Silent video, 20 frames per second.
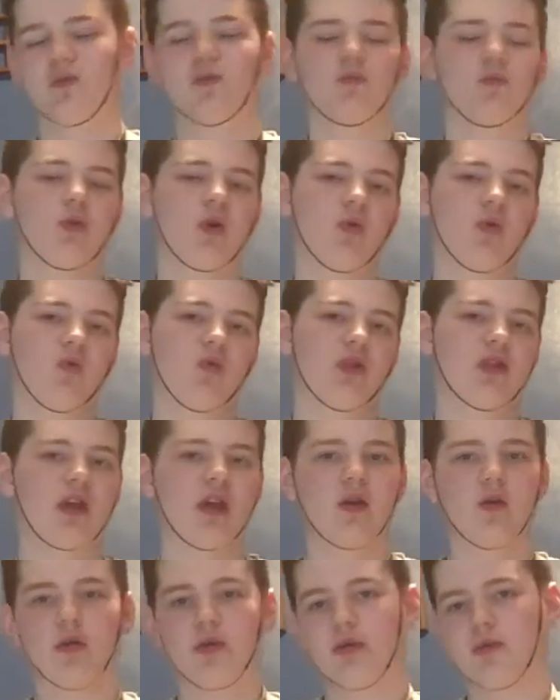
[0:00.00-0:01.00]
But when
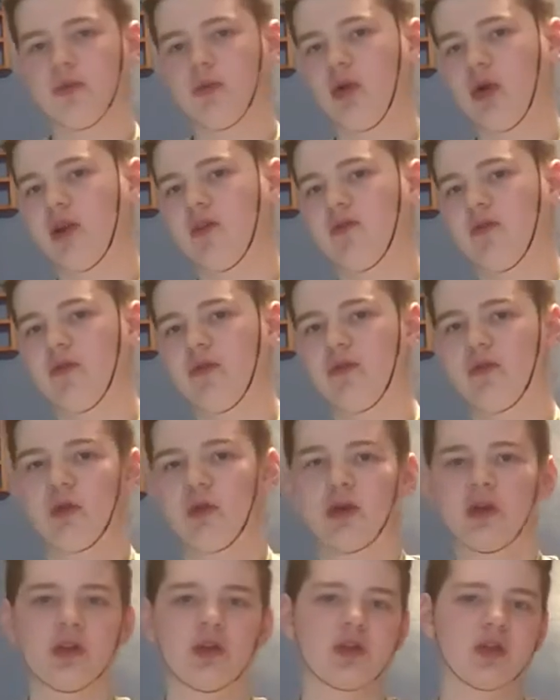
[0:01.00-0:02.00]
they were playing for
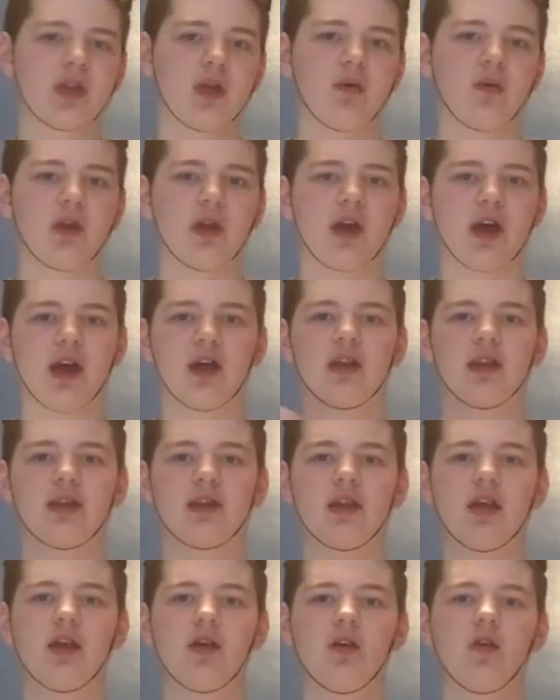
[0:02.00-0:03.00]
friends, they would have had
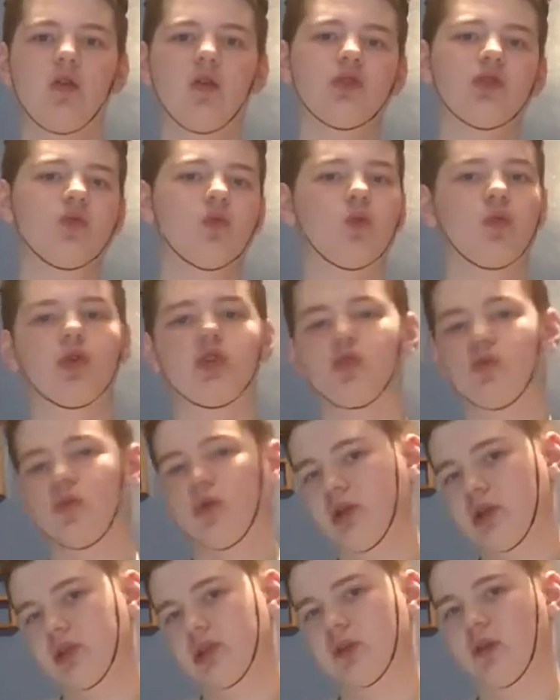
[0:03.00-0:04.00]
Tails, which
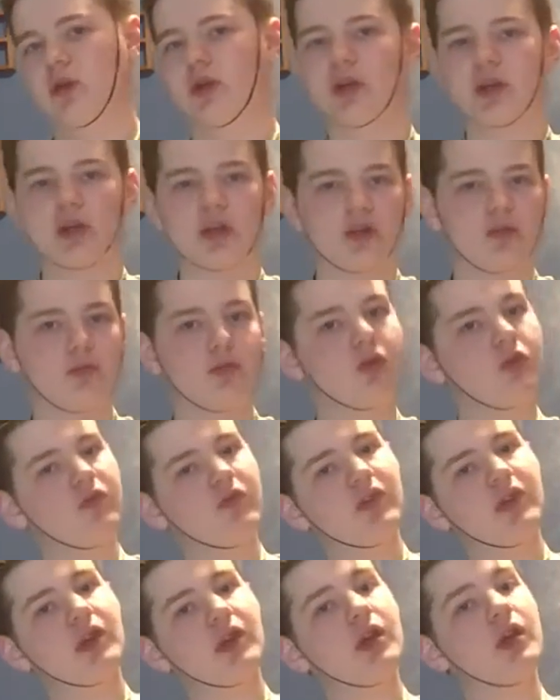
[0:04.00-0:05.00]
was already in the
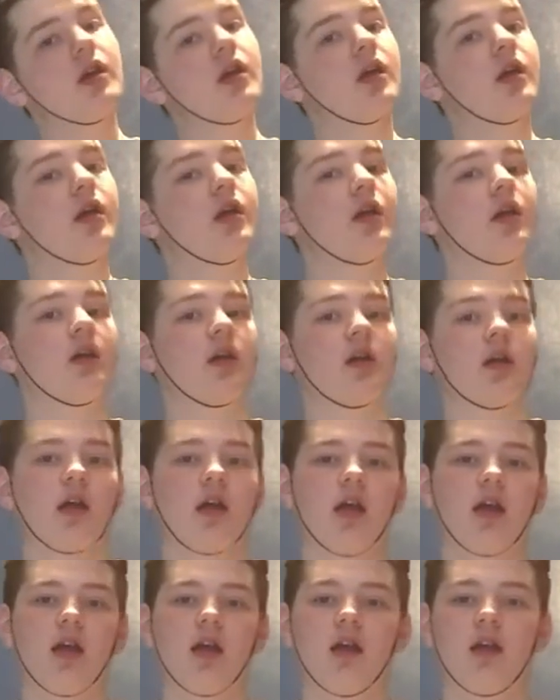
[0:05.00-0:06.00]
movie,
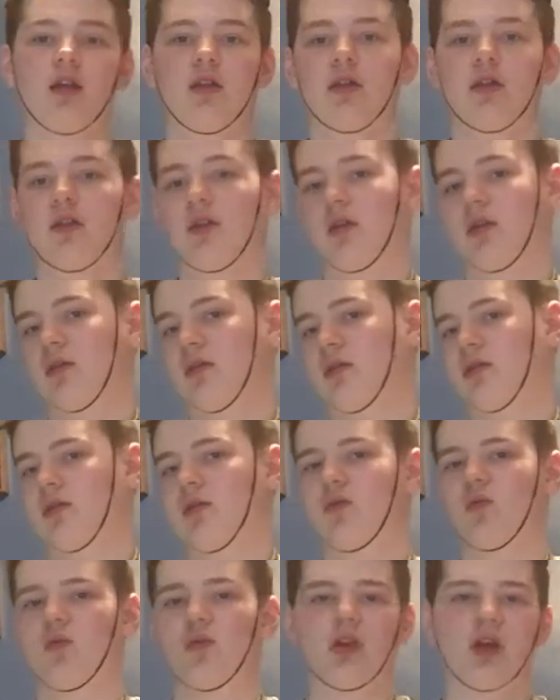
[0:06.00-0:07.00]
and
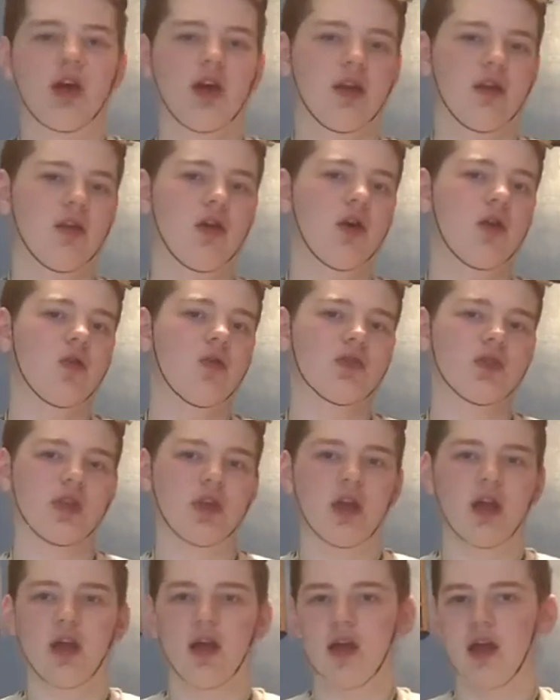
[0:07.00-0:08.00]
would have had Knuckles
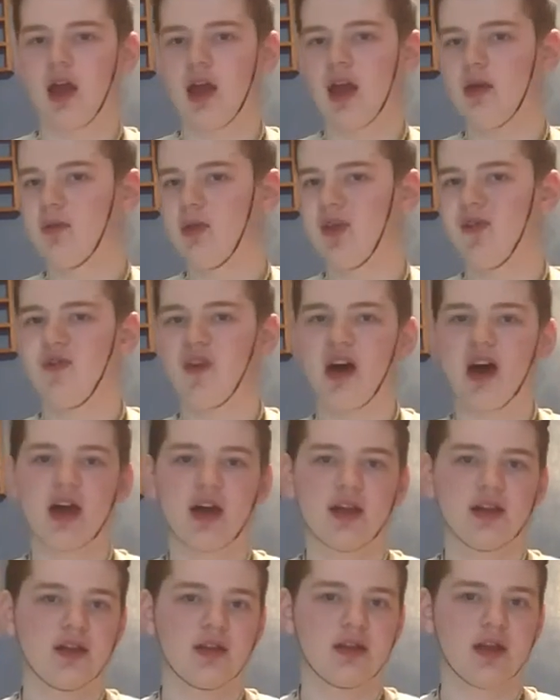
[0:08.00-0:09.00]
and Amy if I
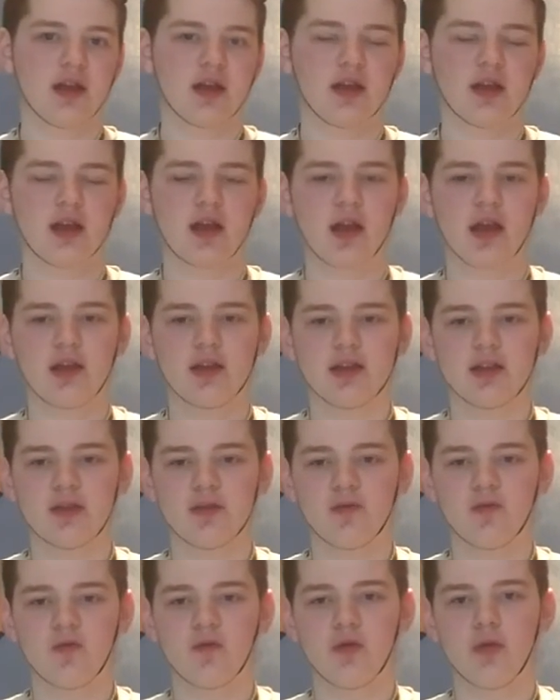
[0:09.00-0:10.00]
had to take a guess
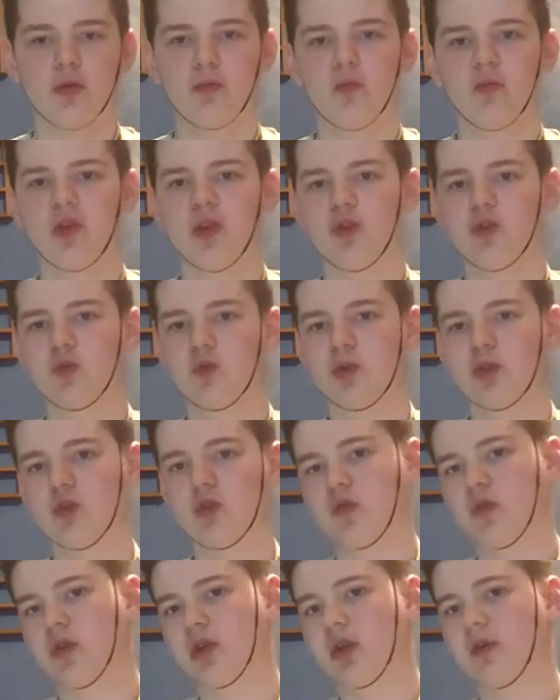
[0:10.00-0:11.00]
for a huge
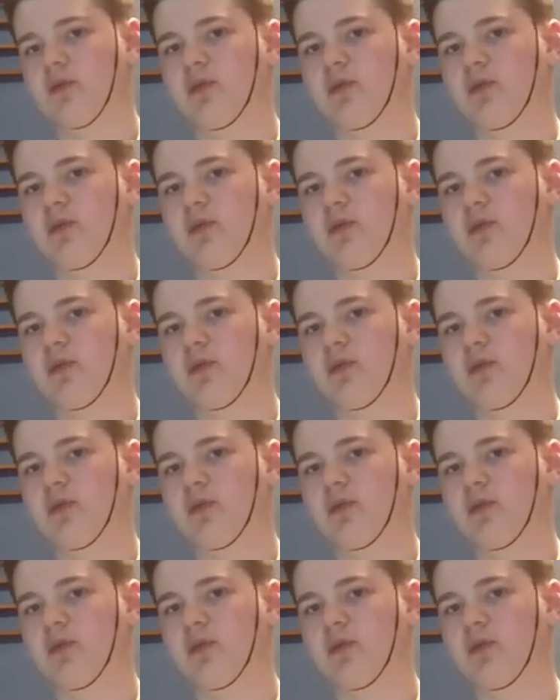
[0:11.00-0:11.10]
majority.